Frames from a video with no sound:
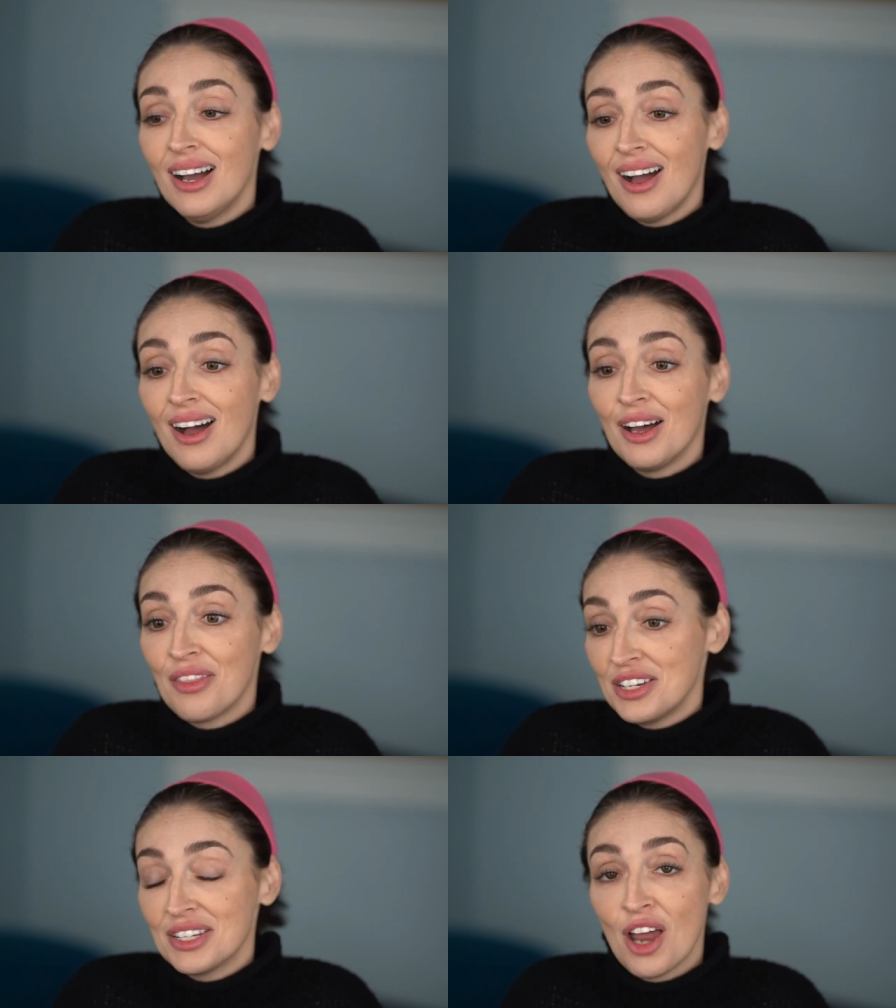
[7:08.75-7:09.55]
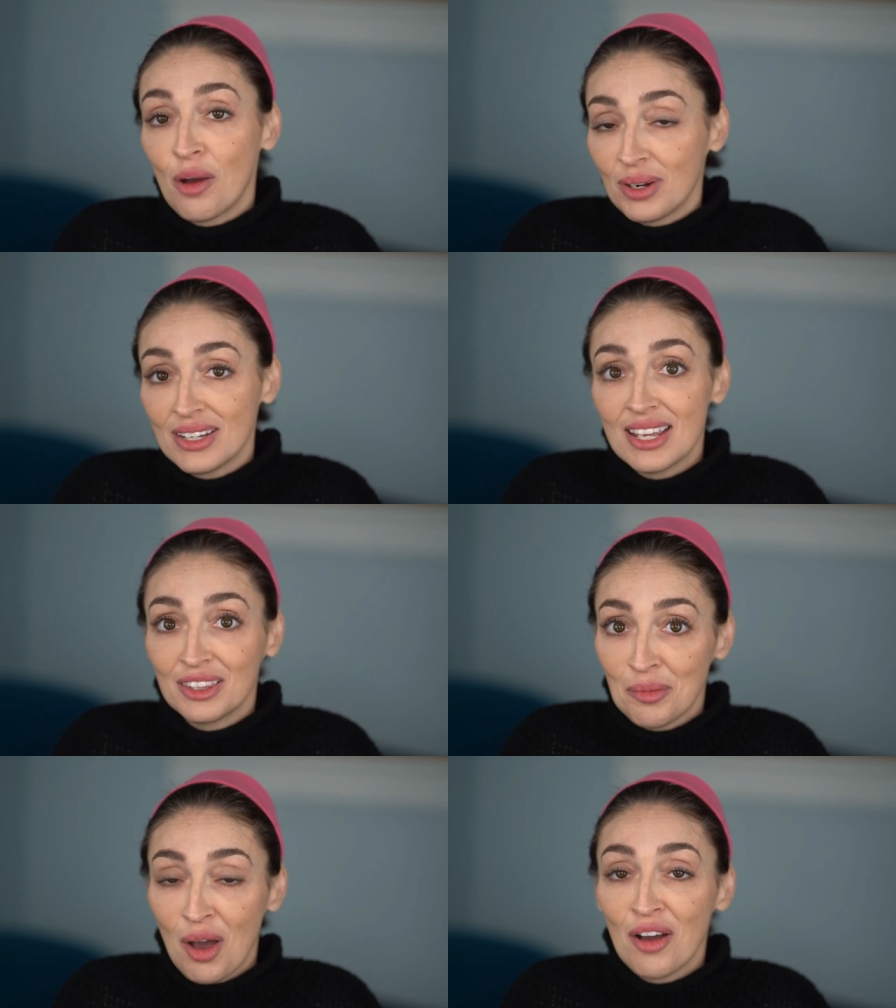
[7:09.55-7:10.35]
Uh, they did not want to take
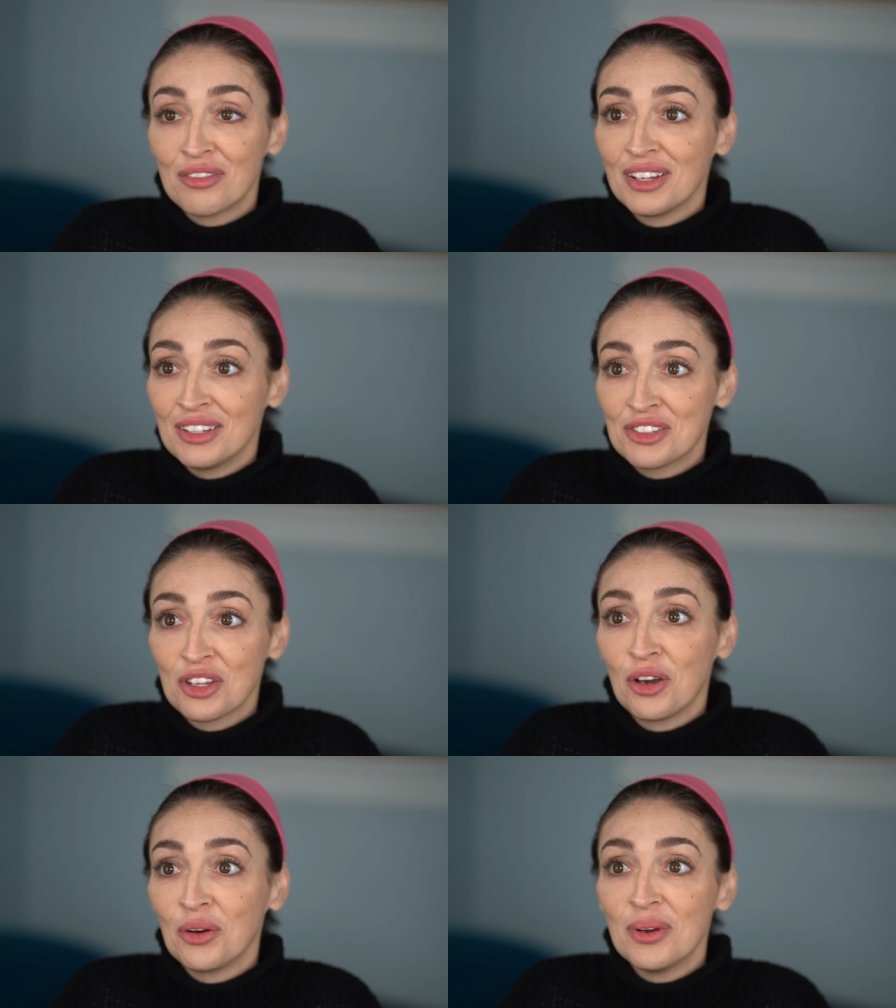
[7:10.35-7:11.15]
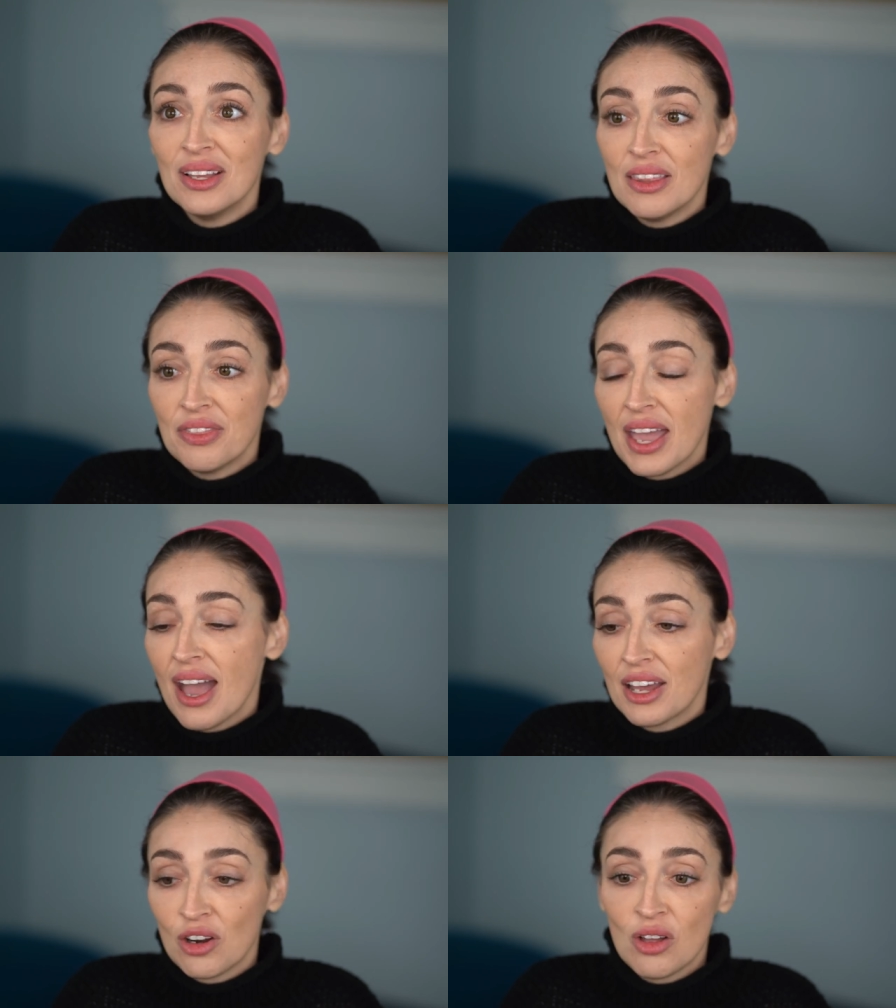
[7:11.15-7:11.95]
them off, and so they
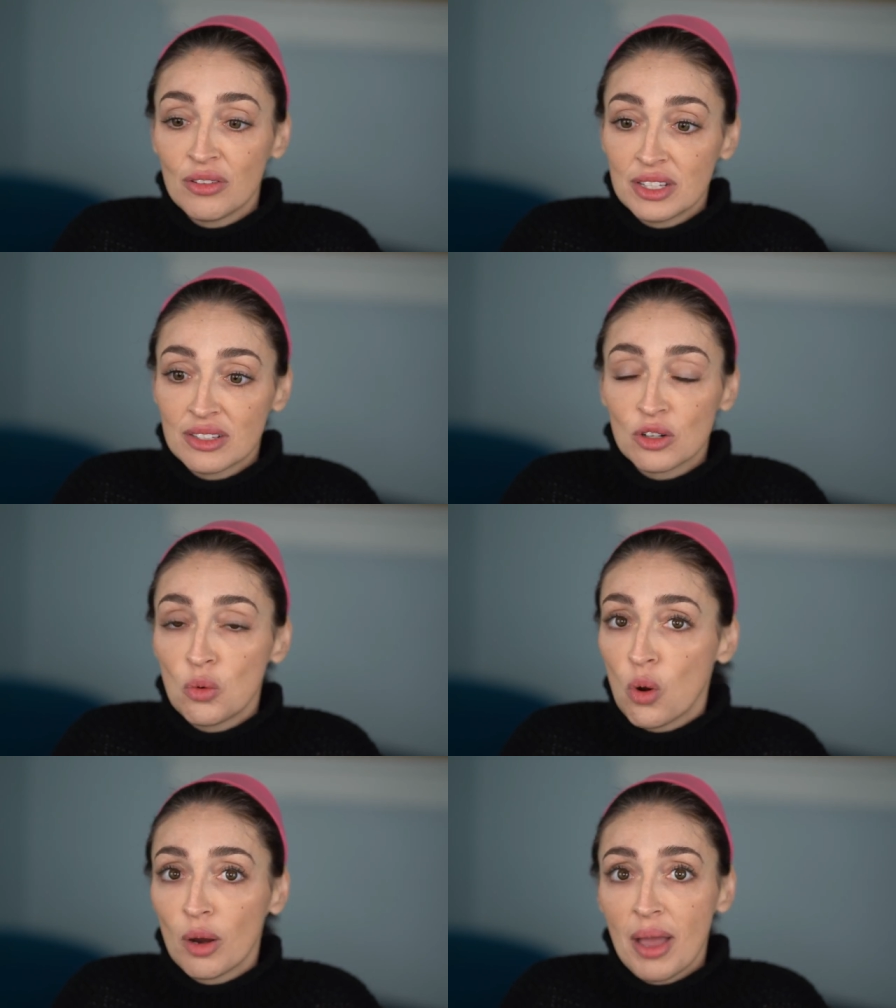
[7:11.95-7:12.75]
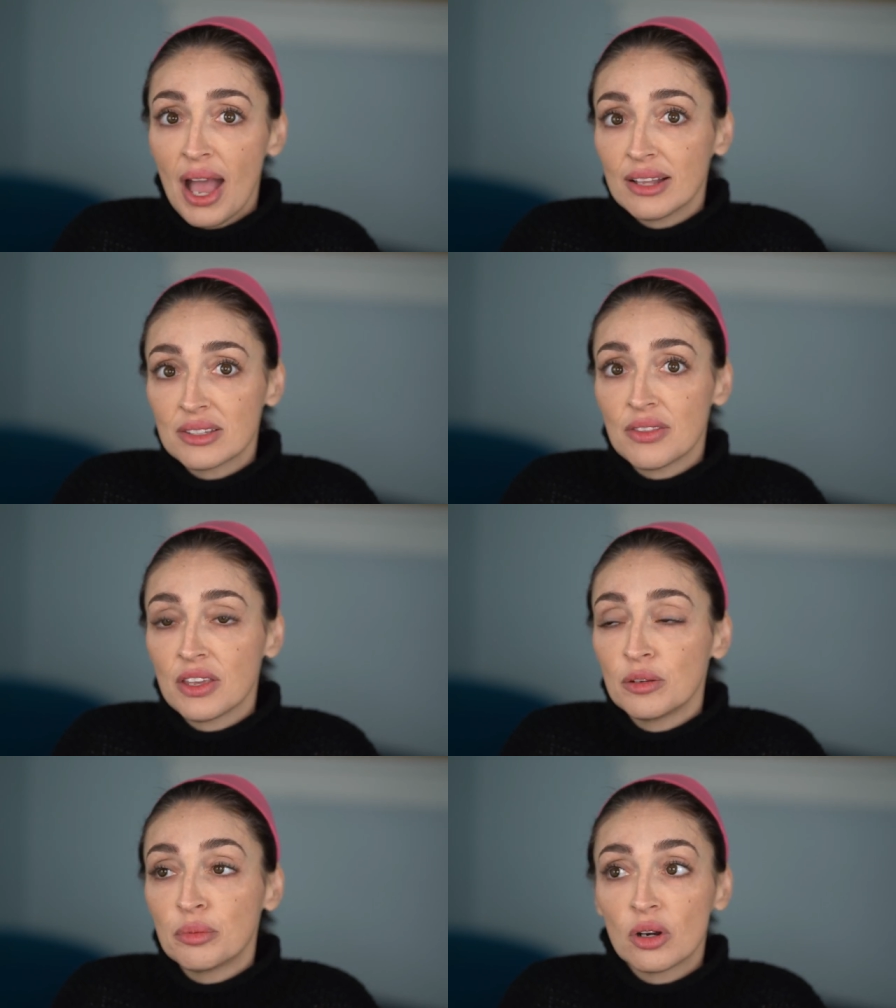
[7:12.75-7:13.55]
had all these little warm hats that they
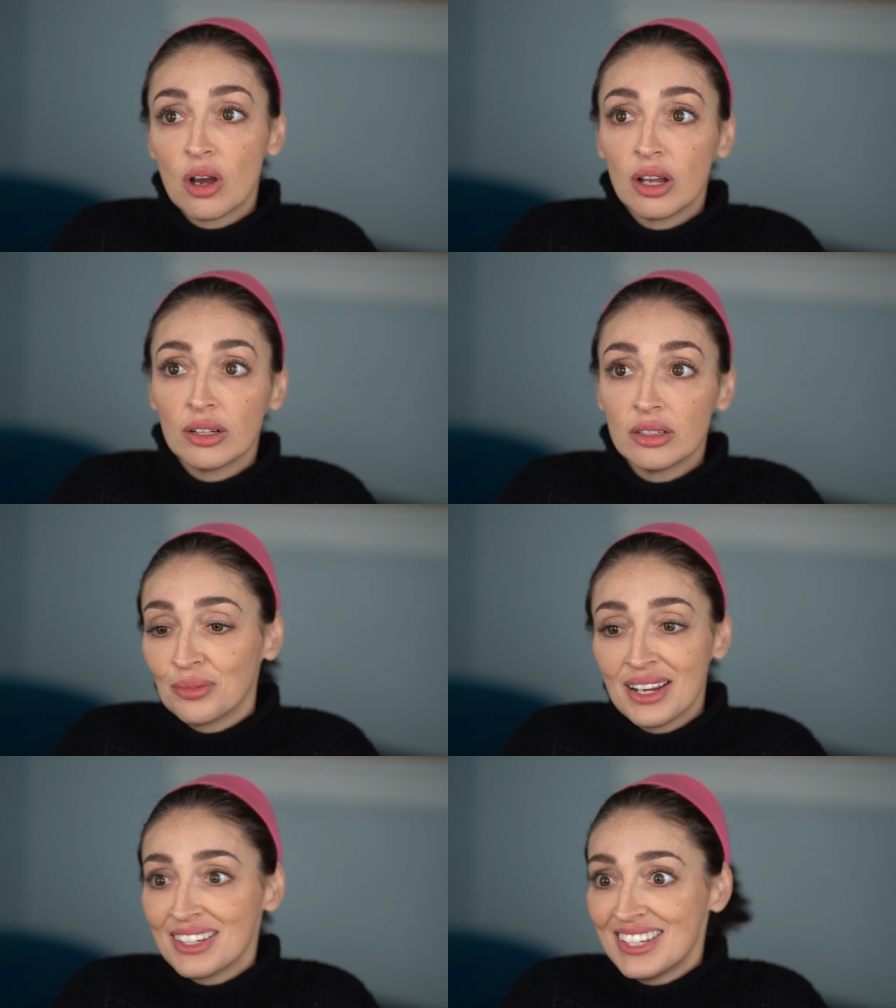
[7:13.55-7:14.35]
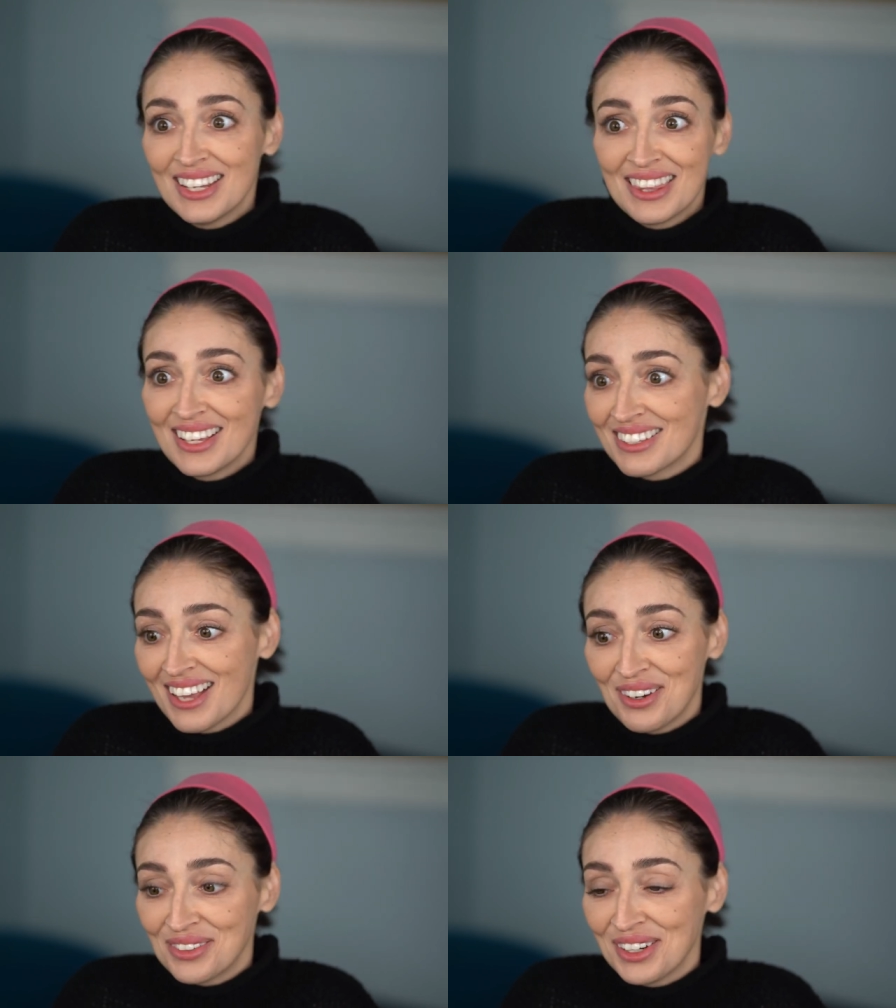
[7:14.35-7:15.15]
could put on. We had to dig things
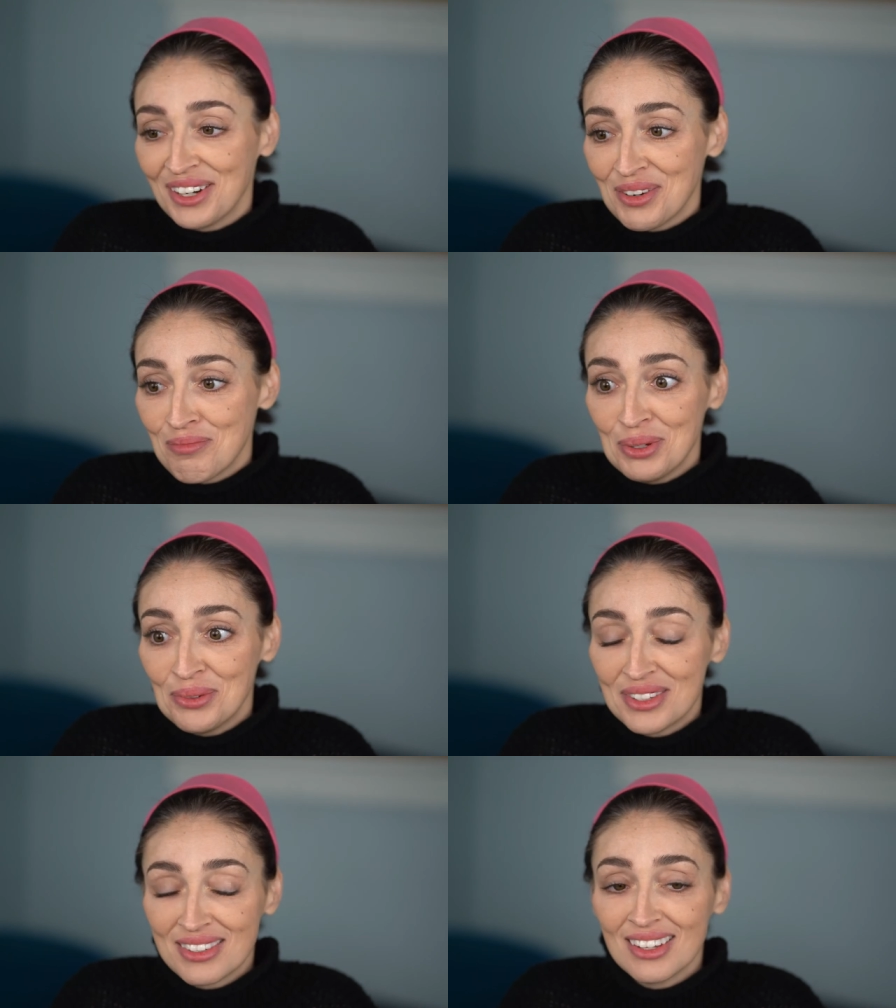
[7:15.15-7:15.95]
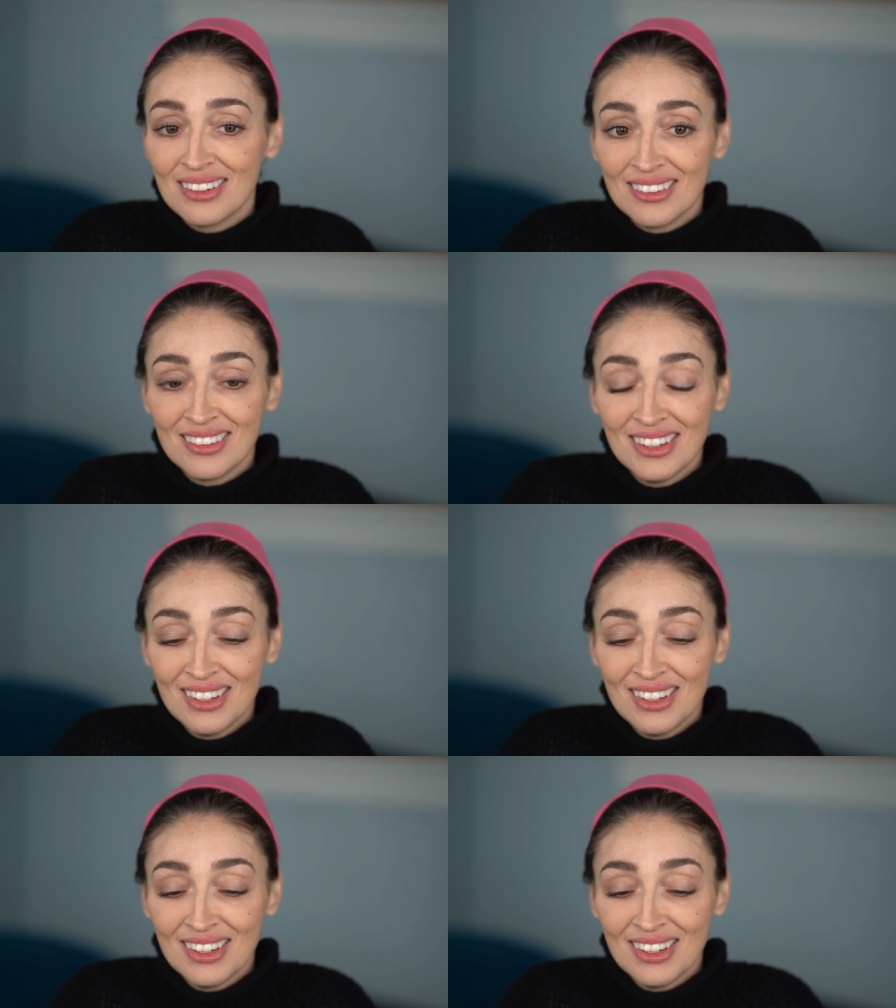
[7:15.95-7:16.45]
out, you know, boots and